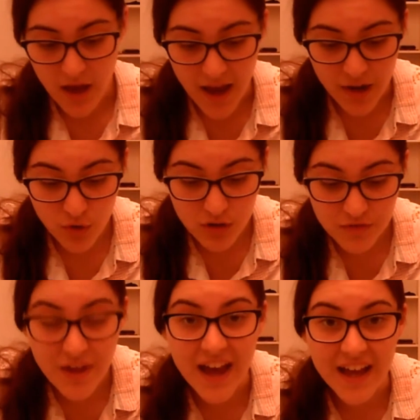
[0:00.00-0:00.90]
and all
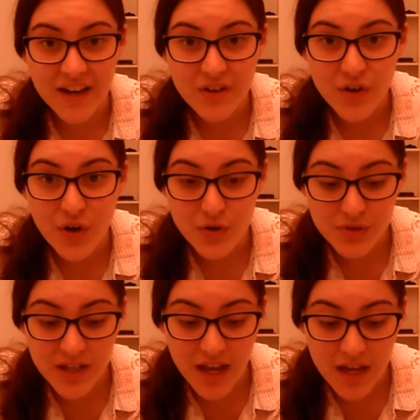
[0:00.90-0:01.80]
of that
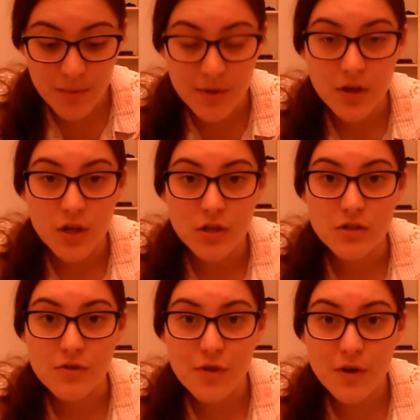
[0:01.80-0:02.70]
only came
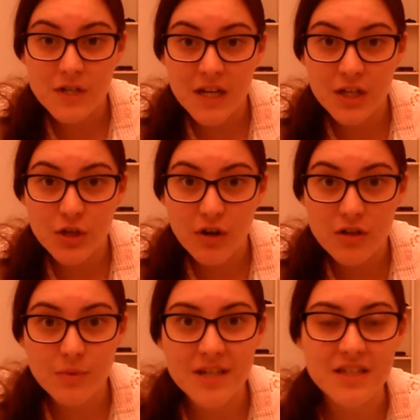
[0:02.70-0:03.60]
to
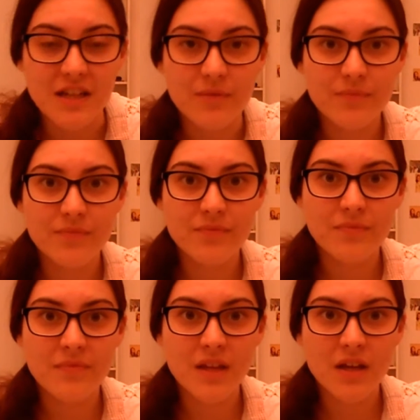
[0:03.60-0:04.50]
€13.20.
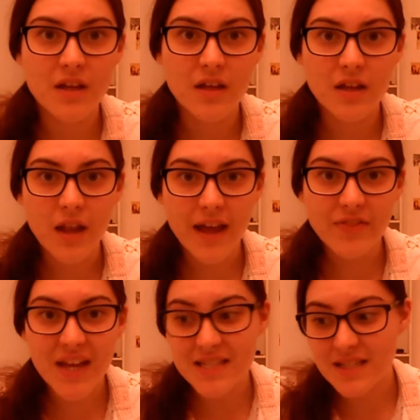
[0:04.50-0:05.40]
Like,
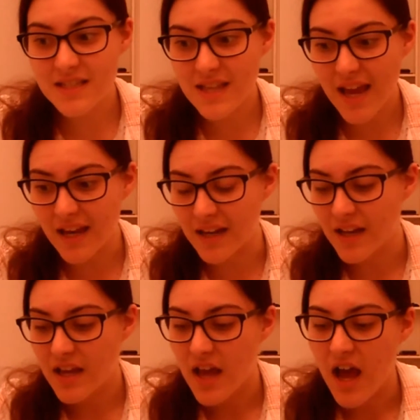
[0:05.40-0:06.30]
that's insane.
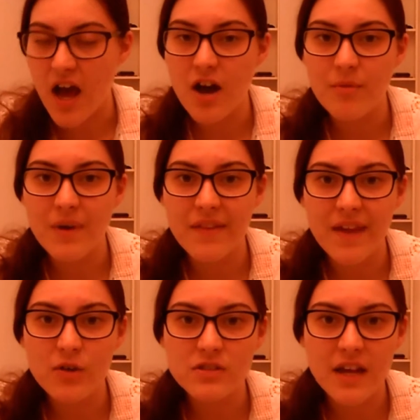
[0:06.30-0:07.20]
And
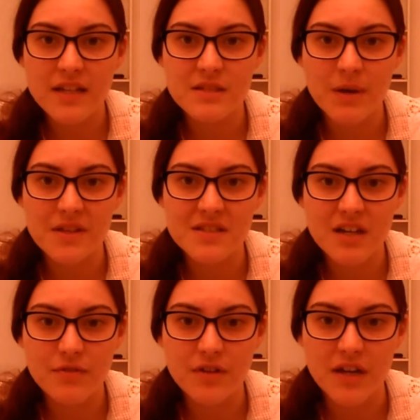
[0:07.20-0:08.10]
they also had some other
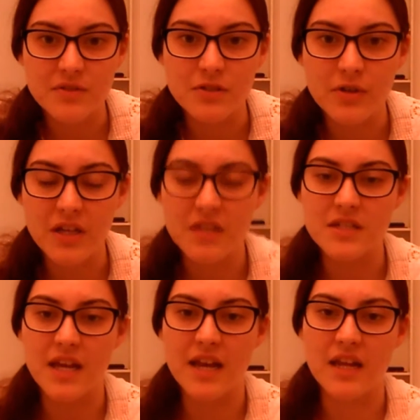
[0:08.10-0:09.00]
stuff that I was looking
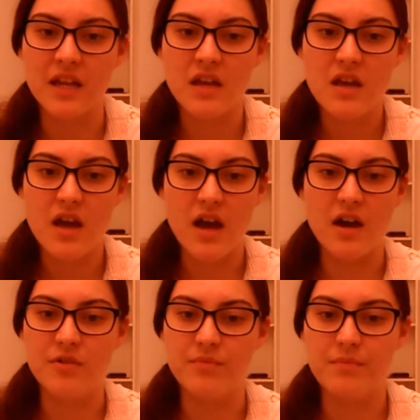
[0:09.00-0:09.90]
into getting,
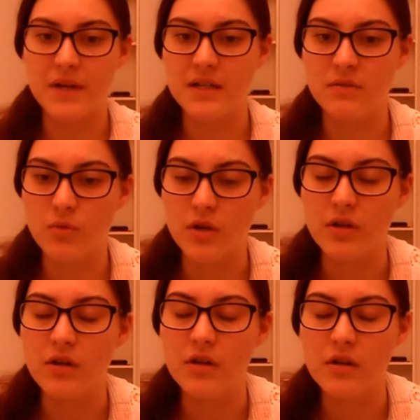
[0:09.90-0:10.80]
but I didn't want
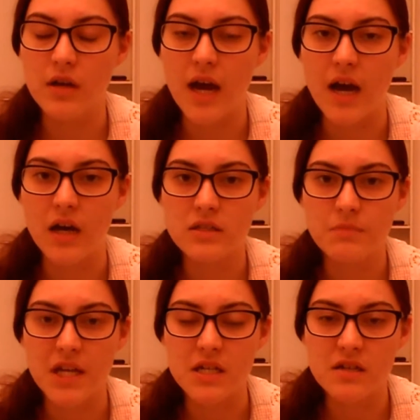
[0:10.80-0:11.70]
to
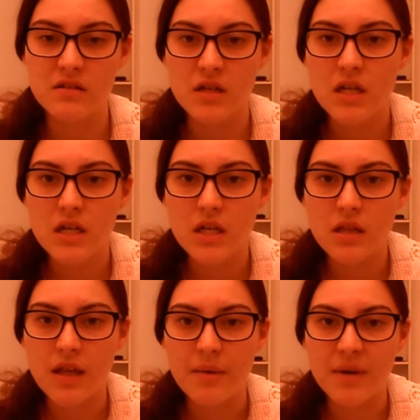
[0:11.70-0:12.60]
spend
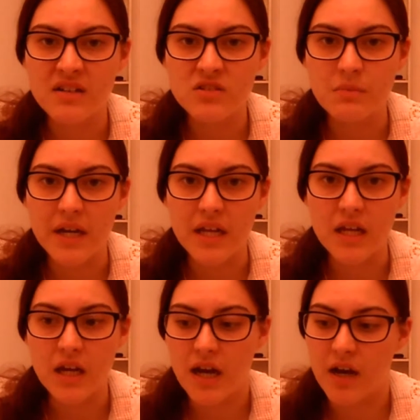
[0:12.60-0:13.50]
that much
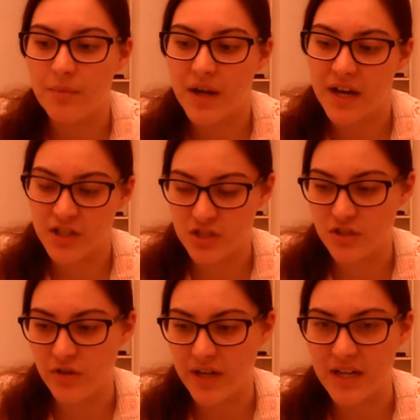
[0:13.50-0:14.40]
money. I just
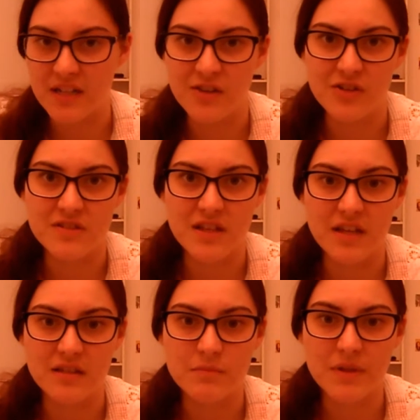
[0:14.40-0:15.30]
knew I needed those
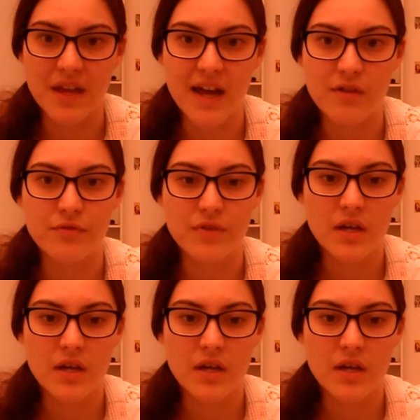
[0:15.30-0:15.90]
things, but they have